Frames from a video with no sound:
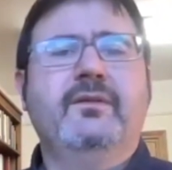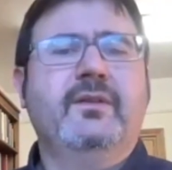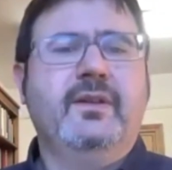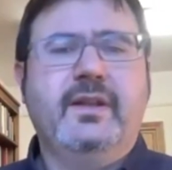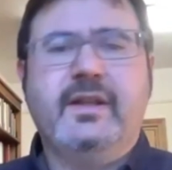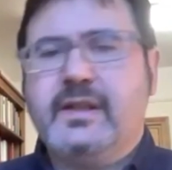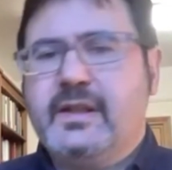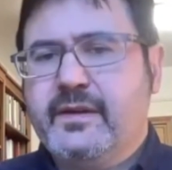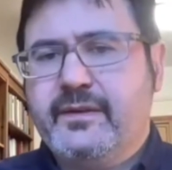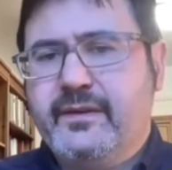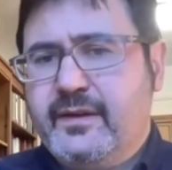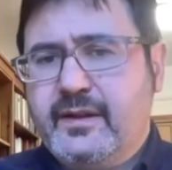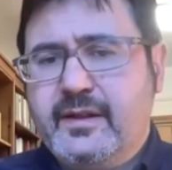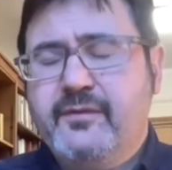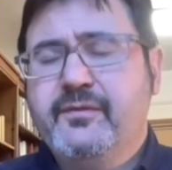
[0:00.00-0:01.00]
His
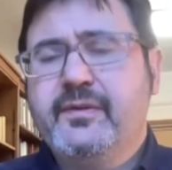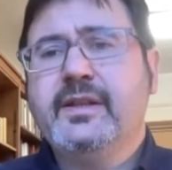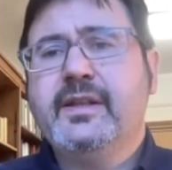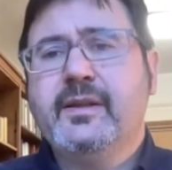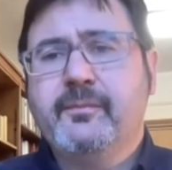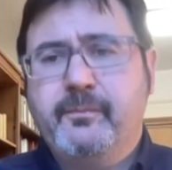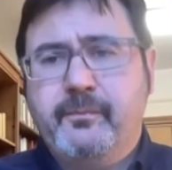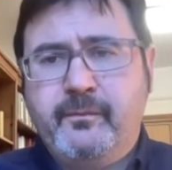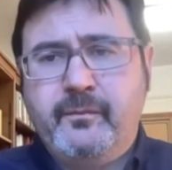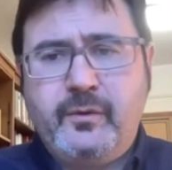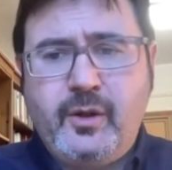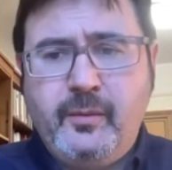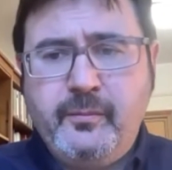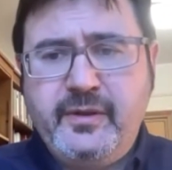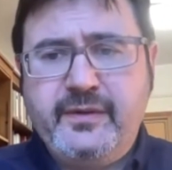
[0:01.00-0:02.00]
inconvenient
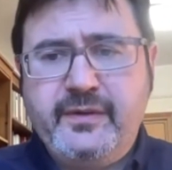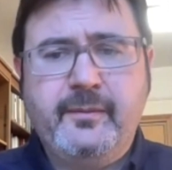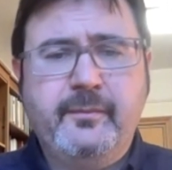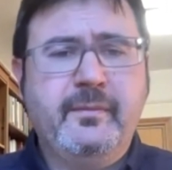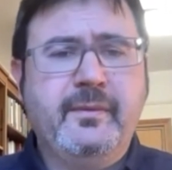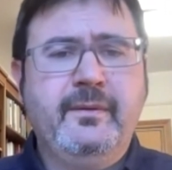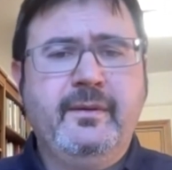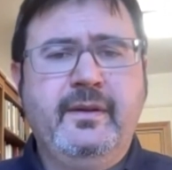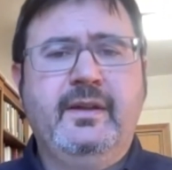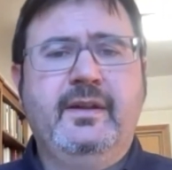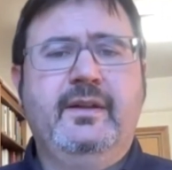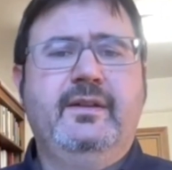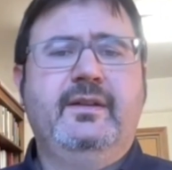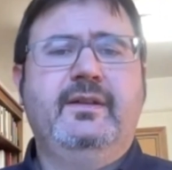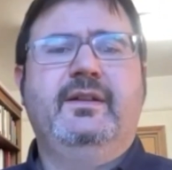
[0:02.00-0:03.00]
communism
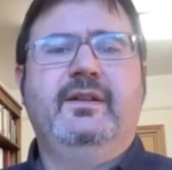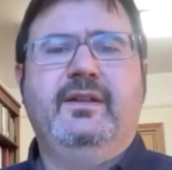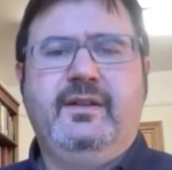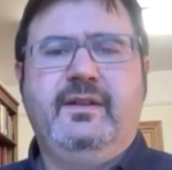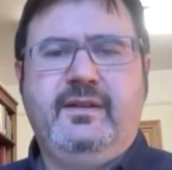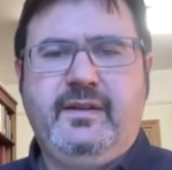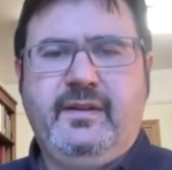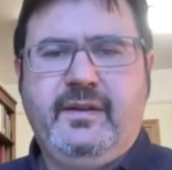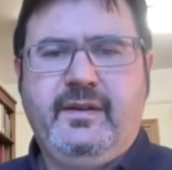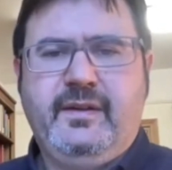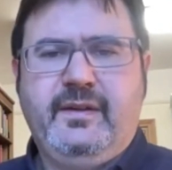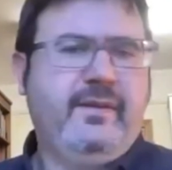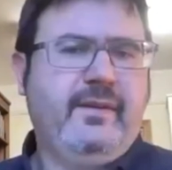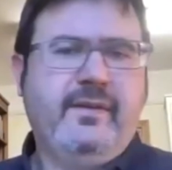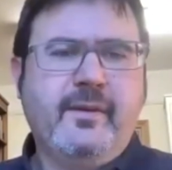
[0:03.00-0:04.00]

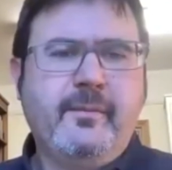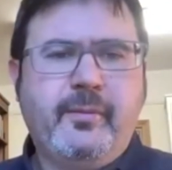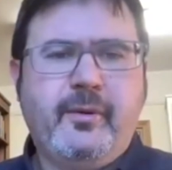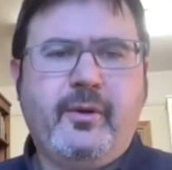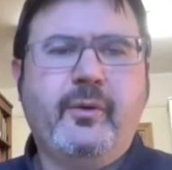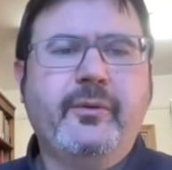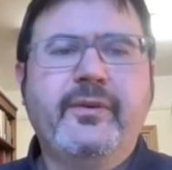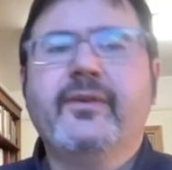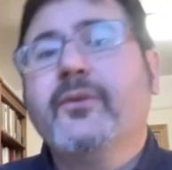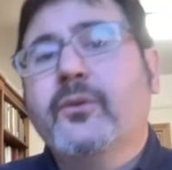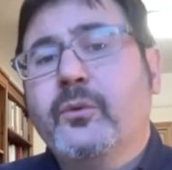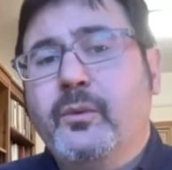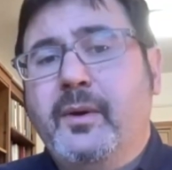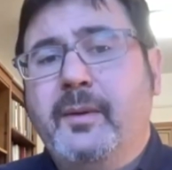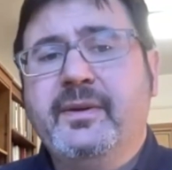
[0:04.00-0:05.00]
is in the process
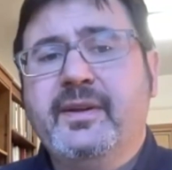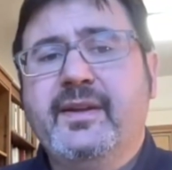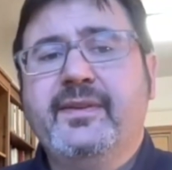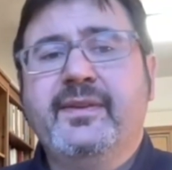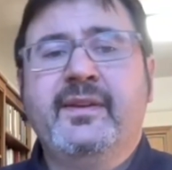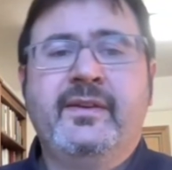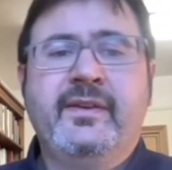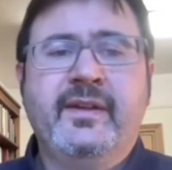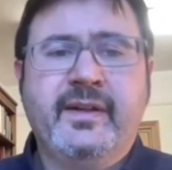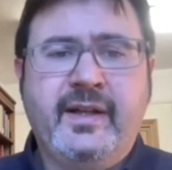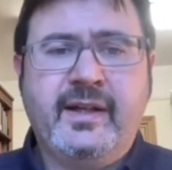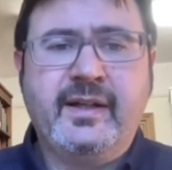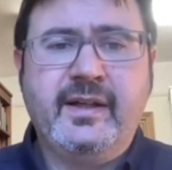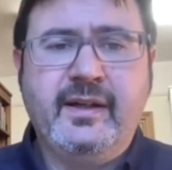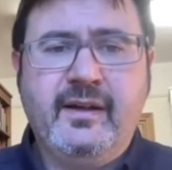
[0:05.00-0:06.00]
swept under the
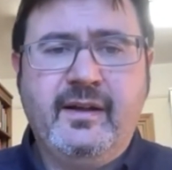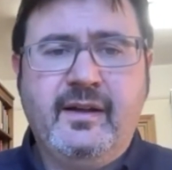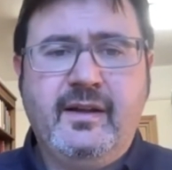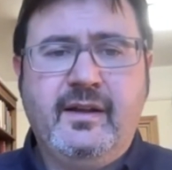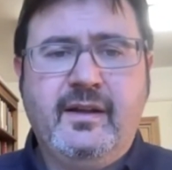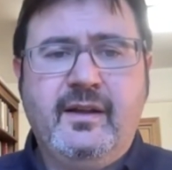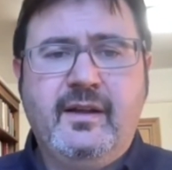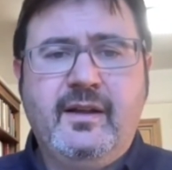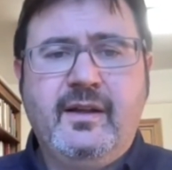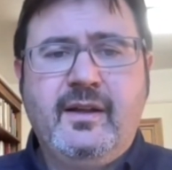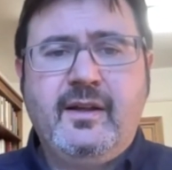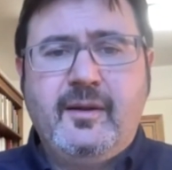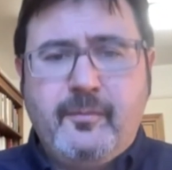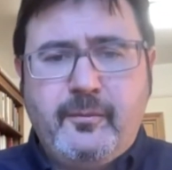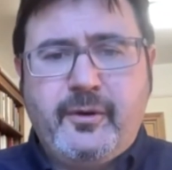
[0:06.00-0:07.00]
rug.
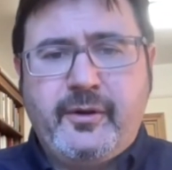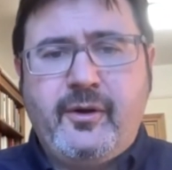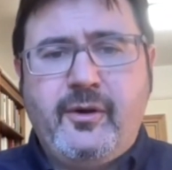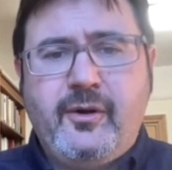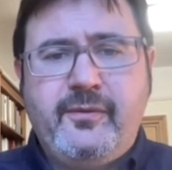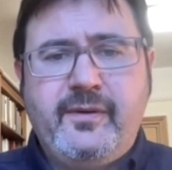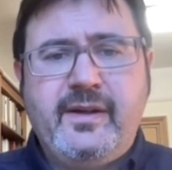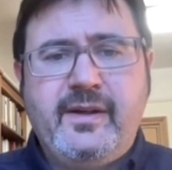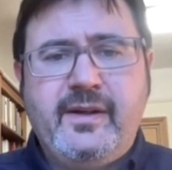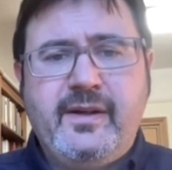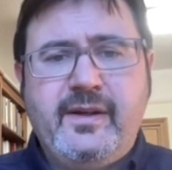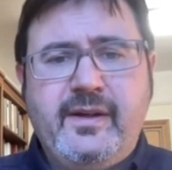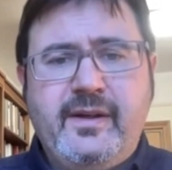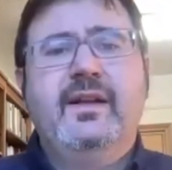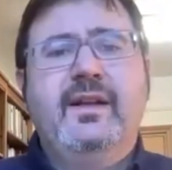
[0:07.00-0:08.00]
Moreover,
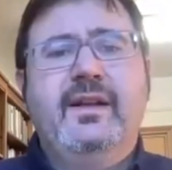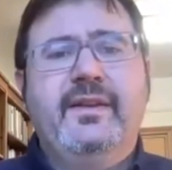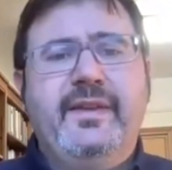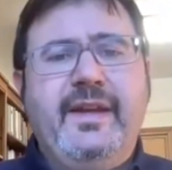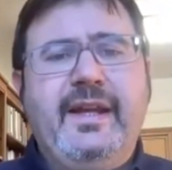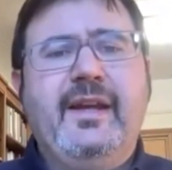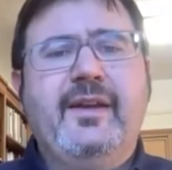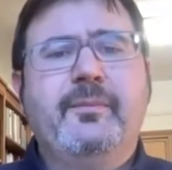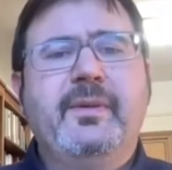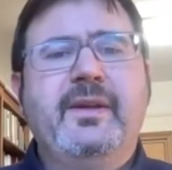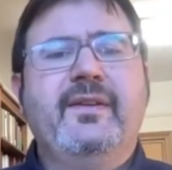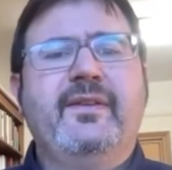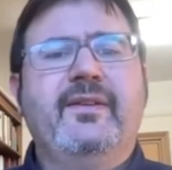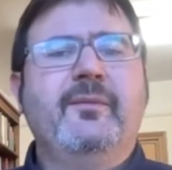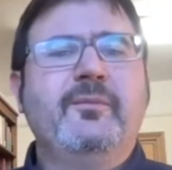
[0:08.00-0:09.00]
there has
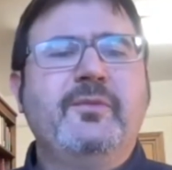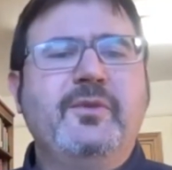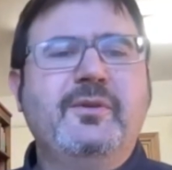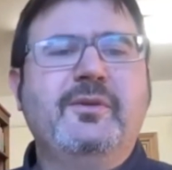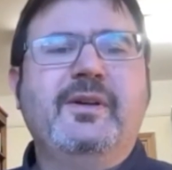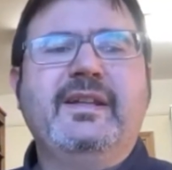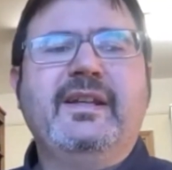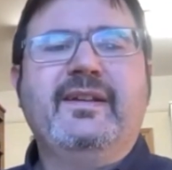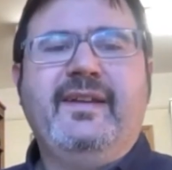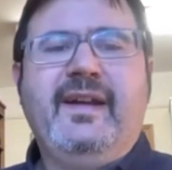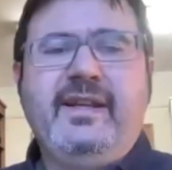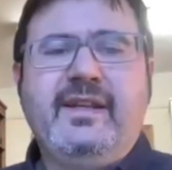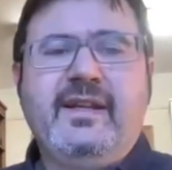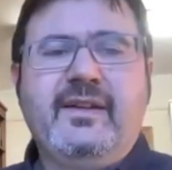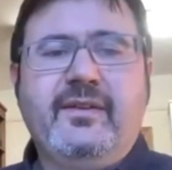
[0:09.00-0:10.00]
been some new and
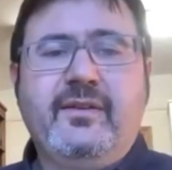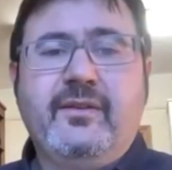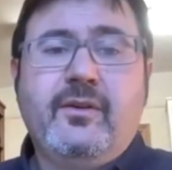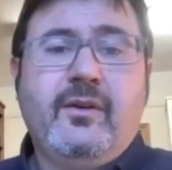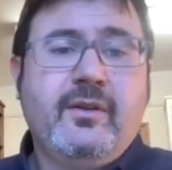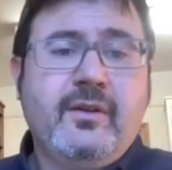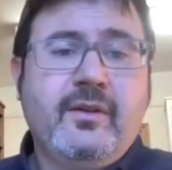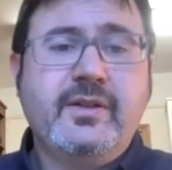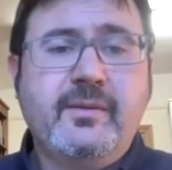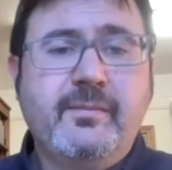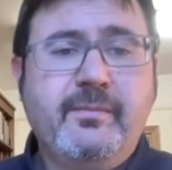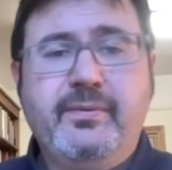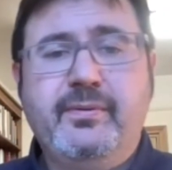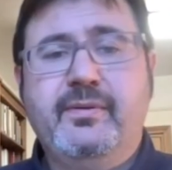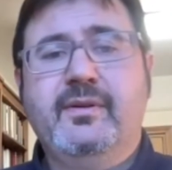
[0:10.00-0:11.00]
exciting scholarship